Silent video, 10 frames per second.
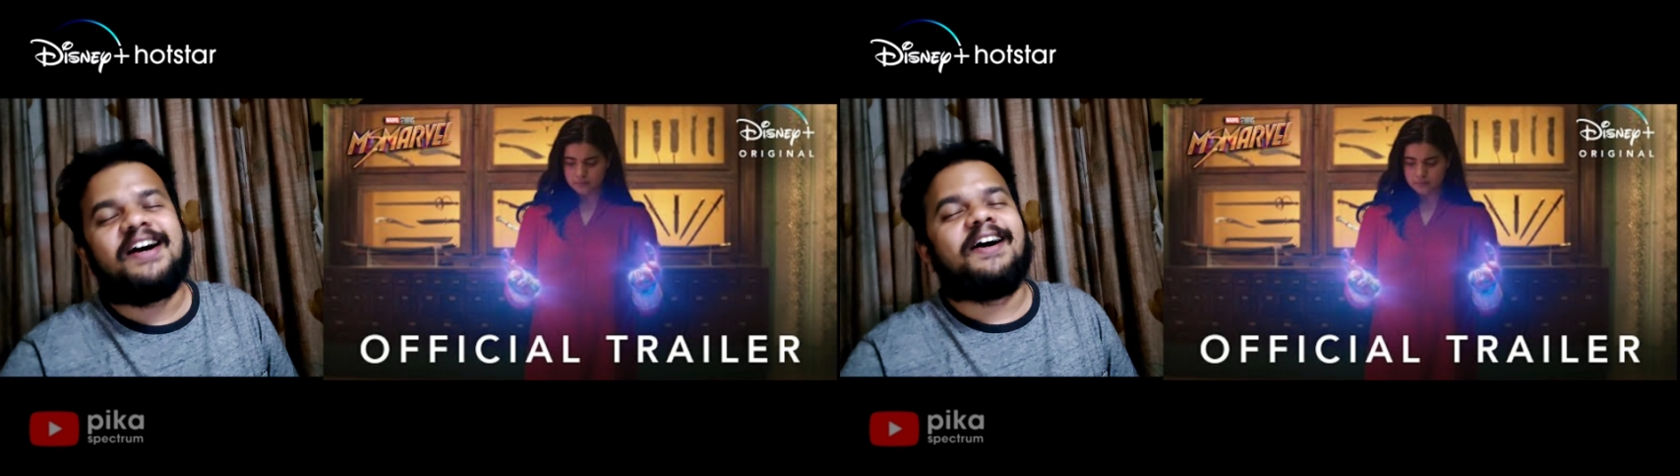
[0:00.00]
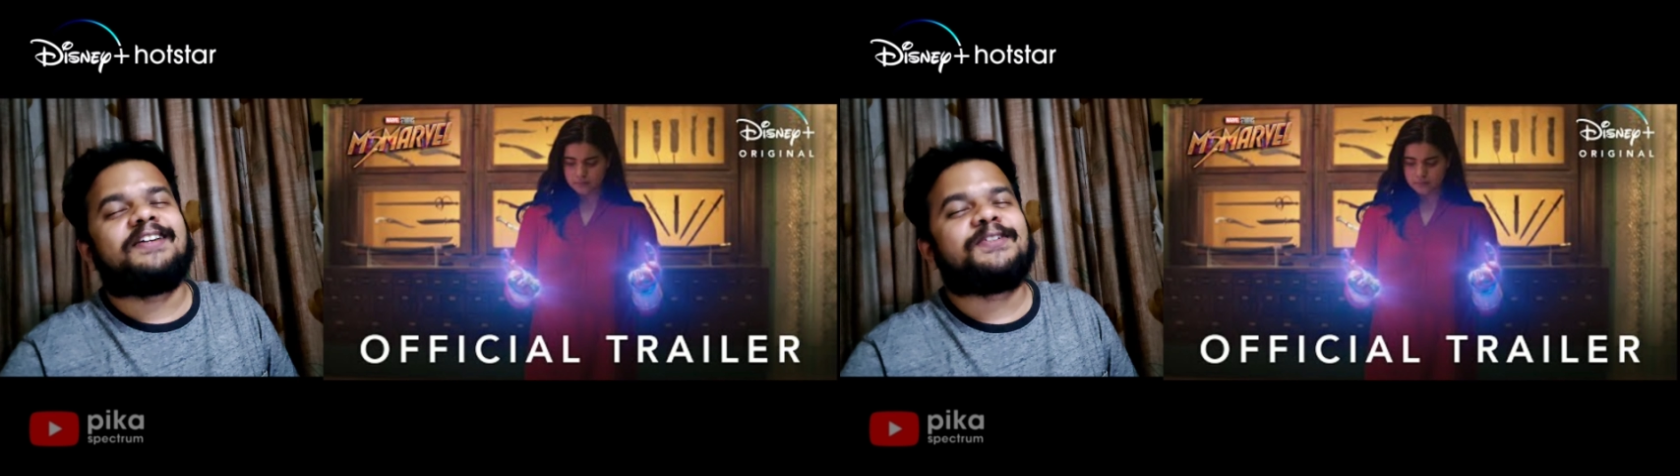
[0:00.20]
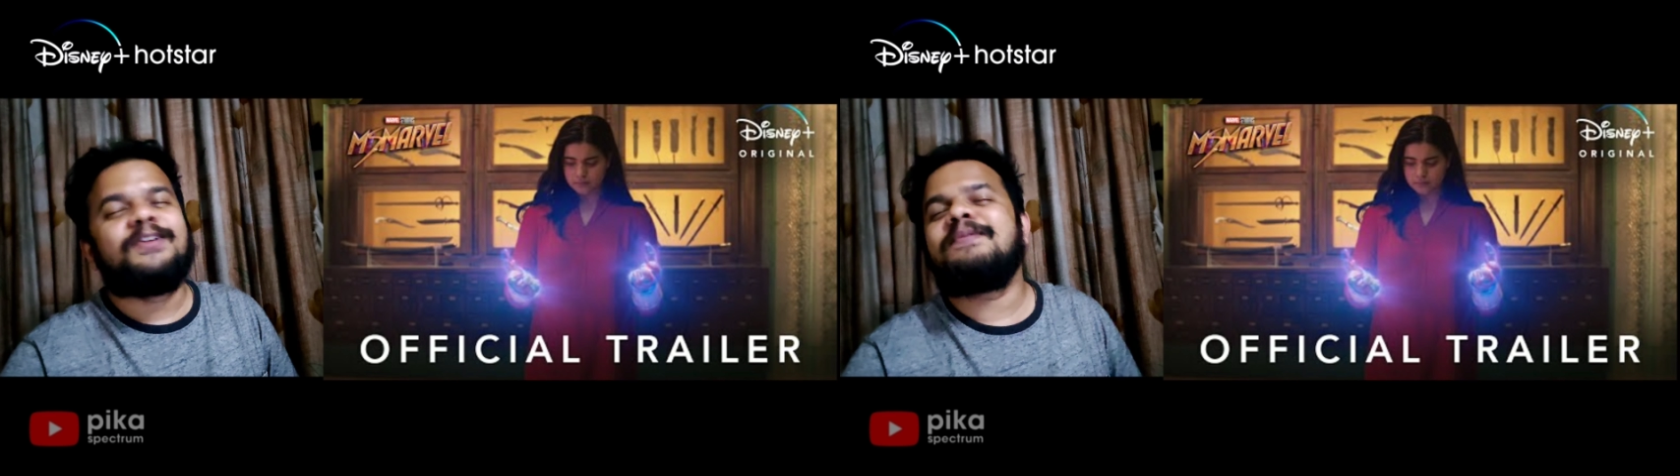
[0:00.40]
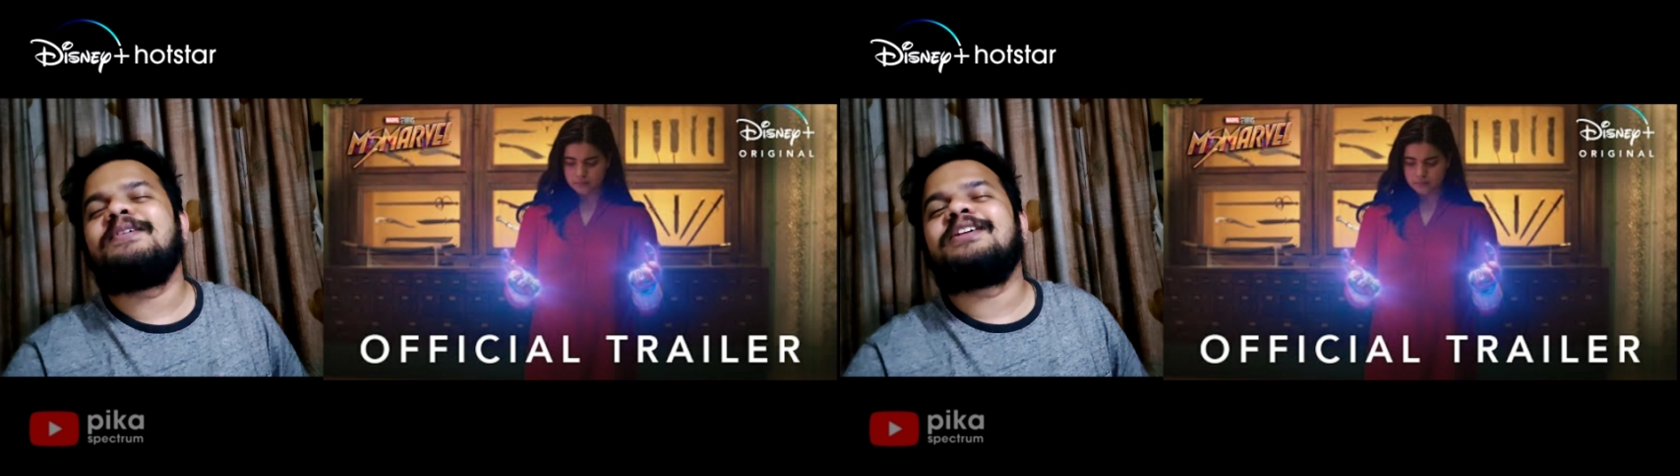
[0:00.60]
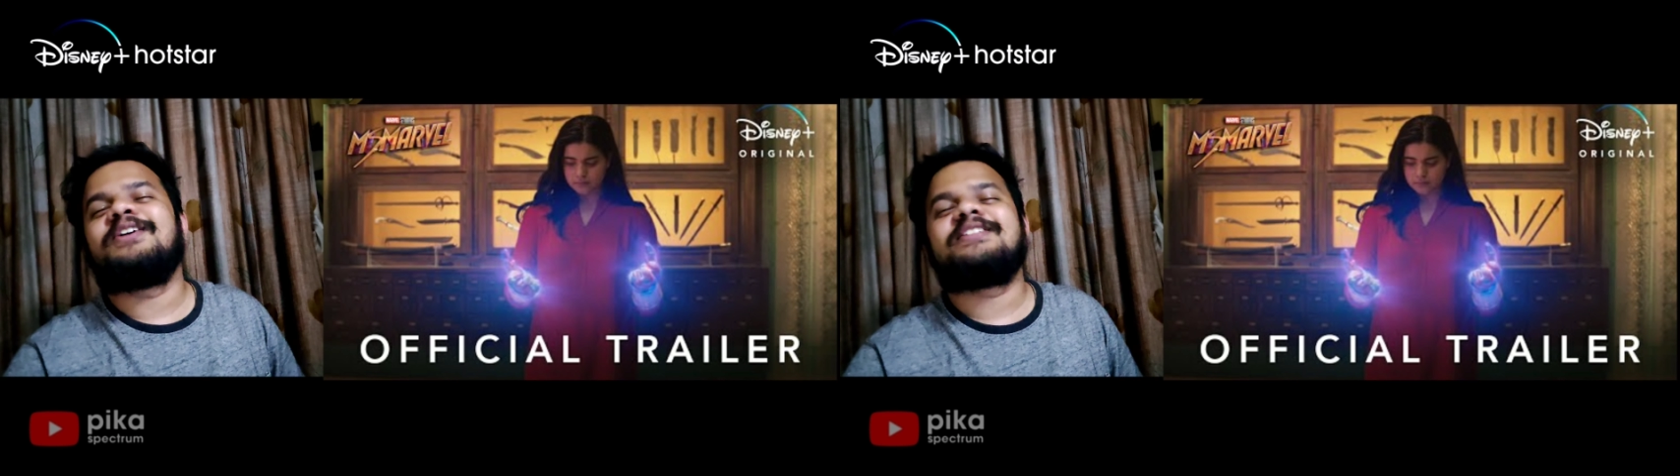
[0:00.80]
Uh, so do let me
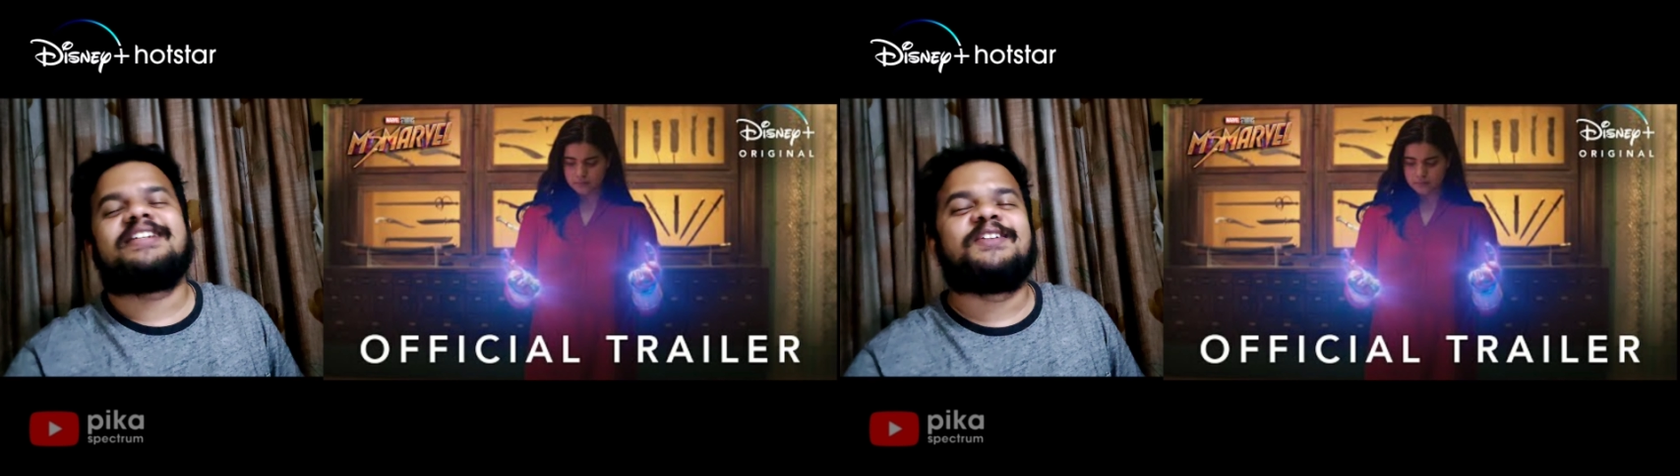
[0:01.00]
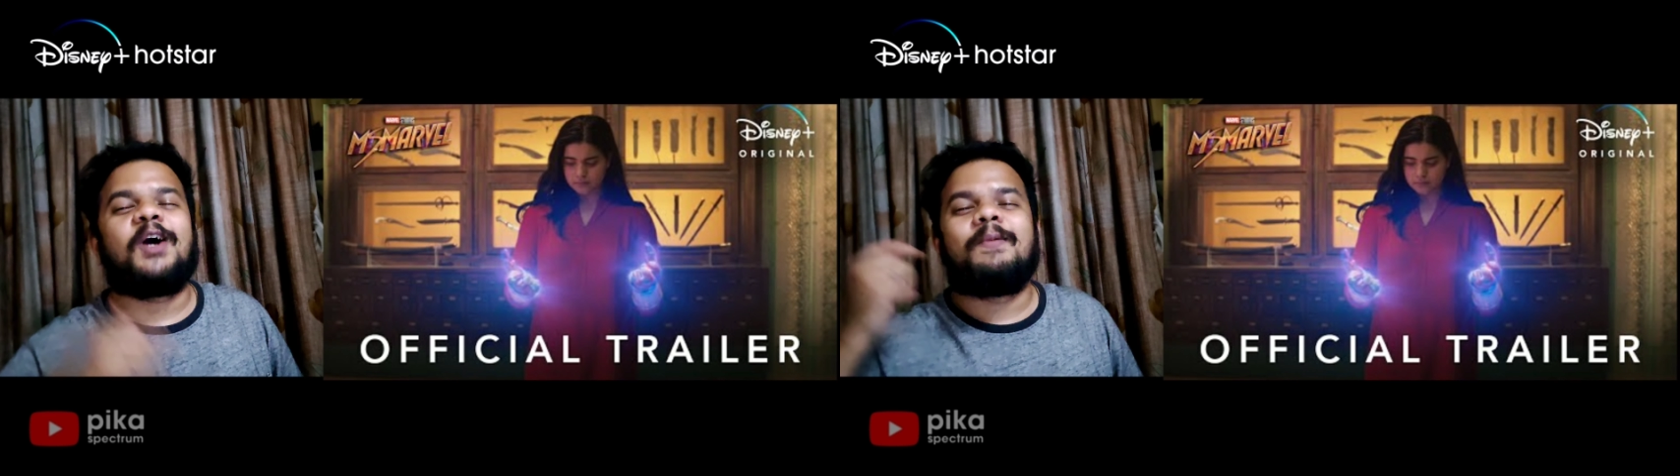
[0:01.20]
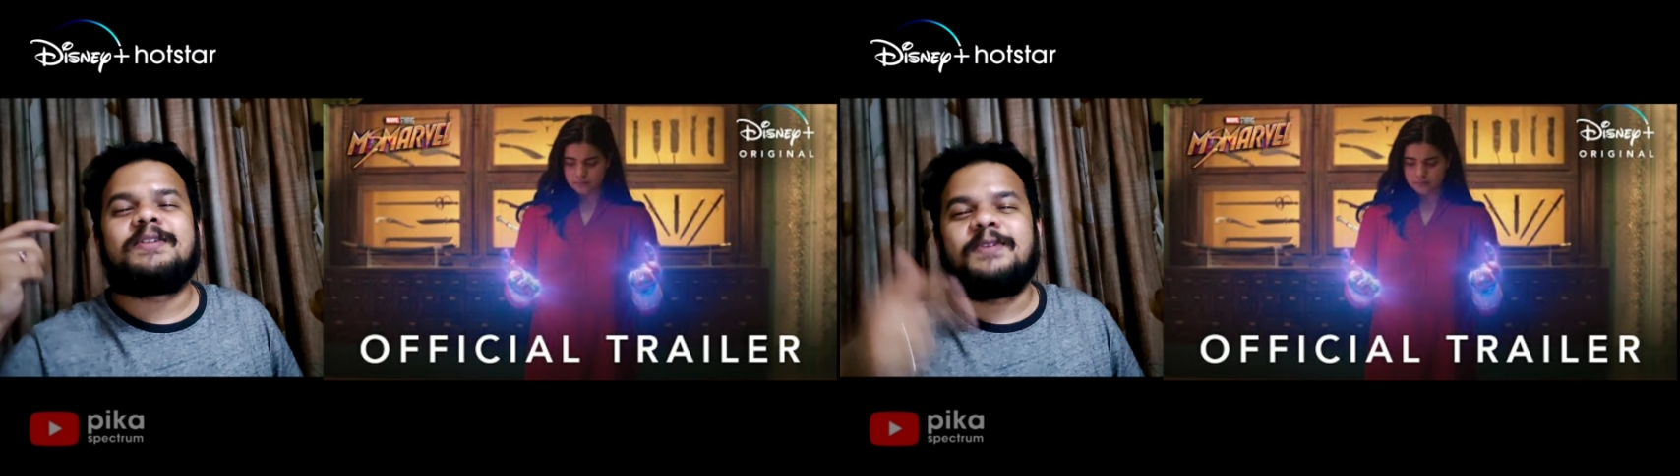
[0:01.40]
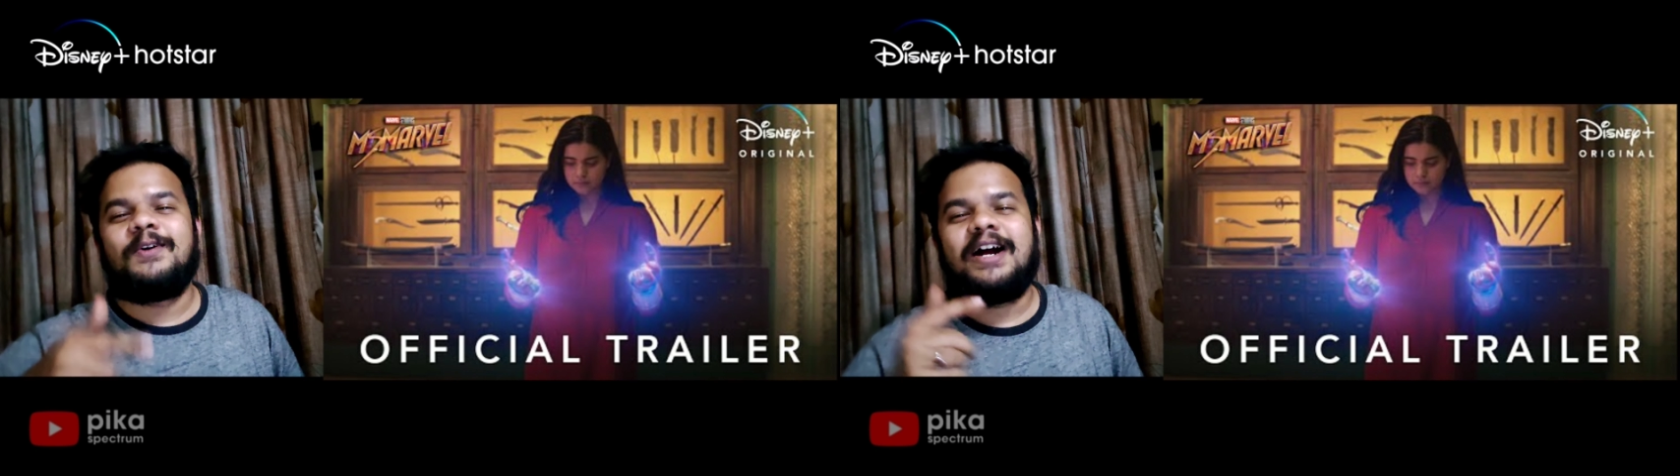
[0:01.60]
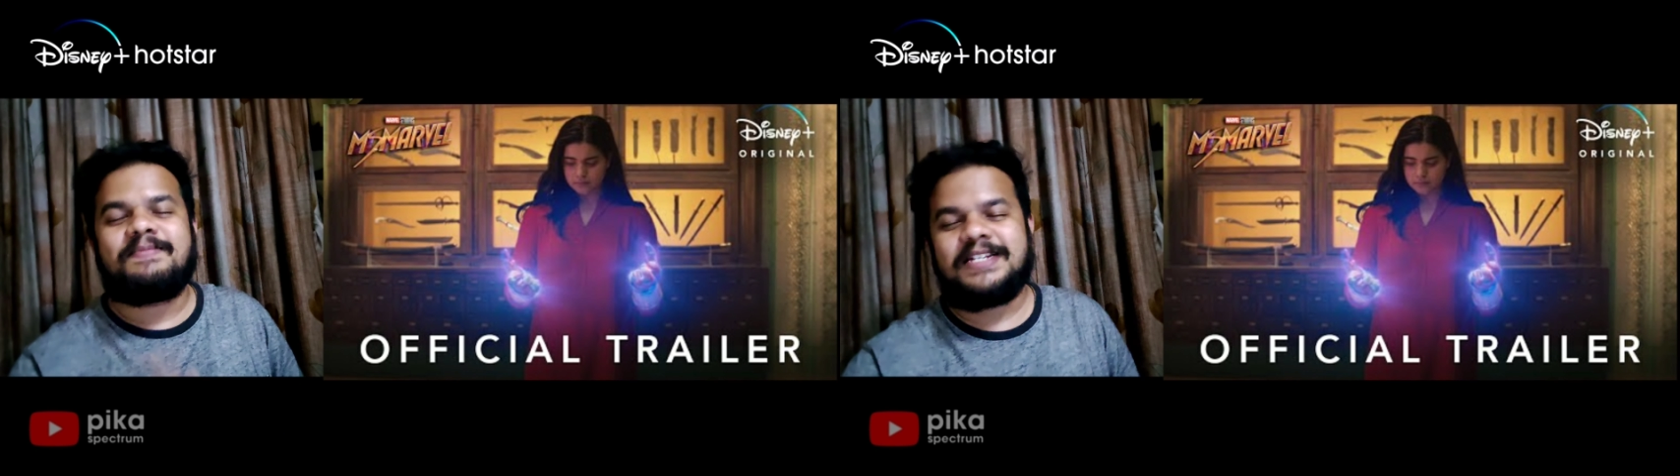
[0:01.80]
know your thoughts in the comments
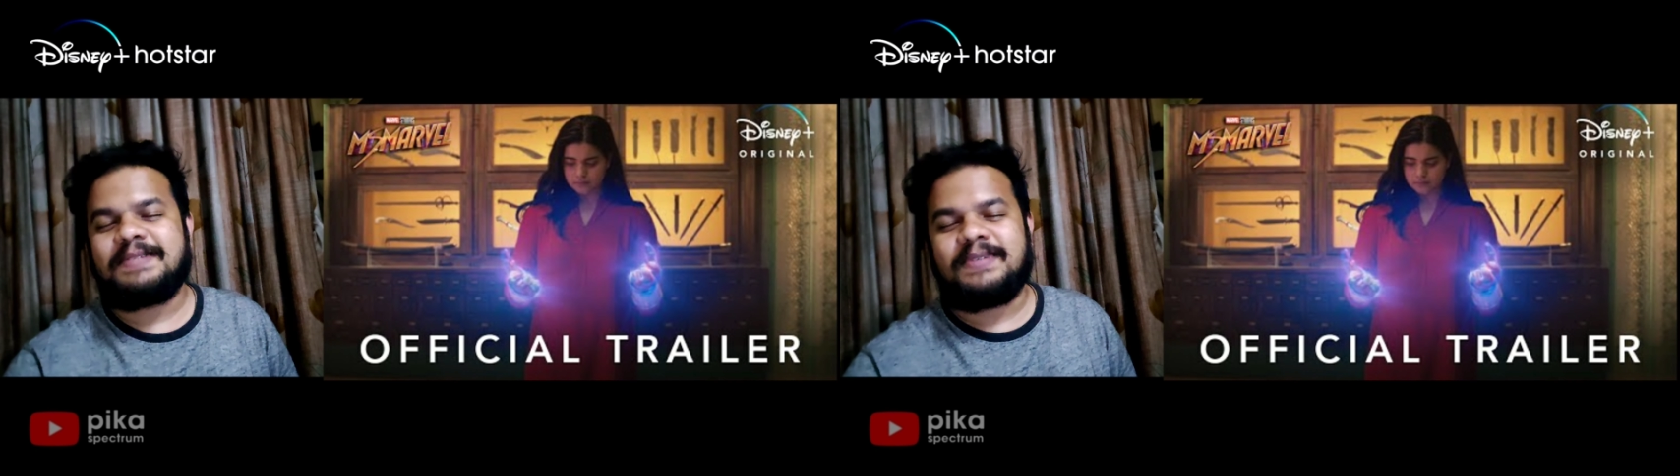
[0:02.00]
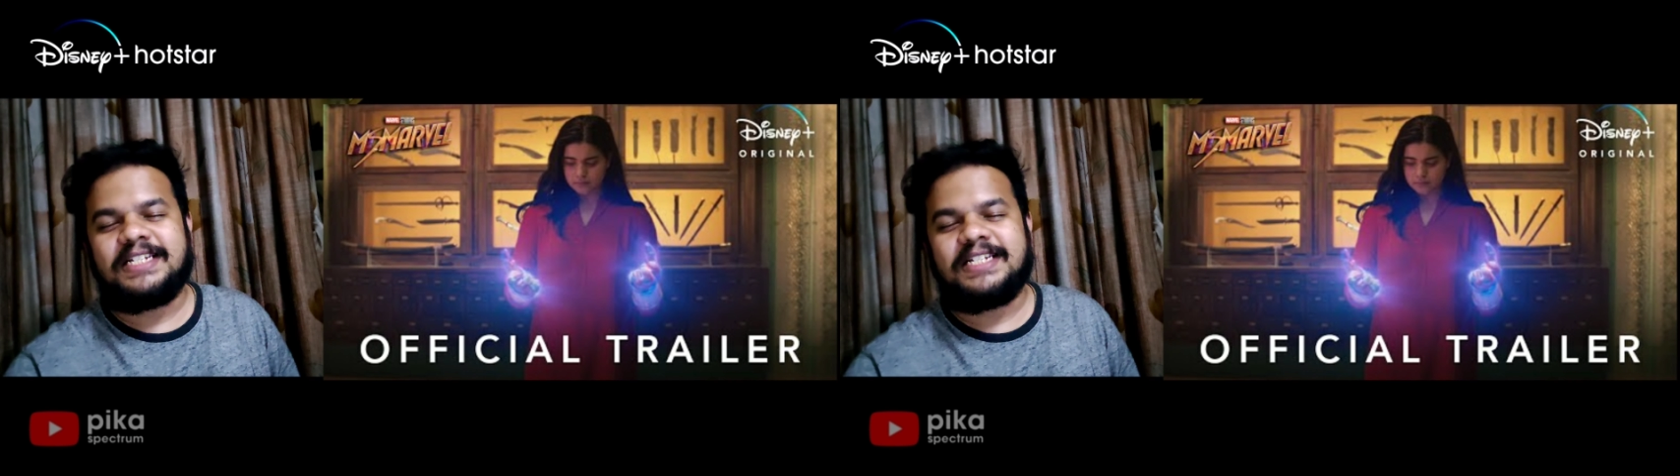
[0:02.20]
below and please,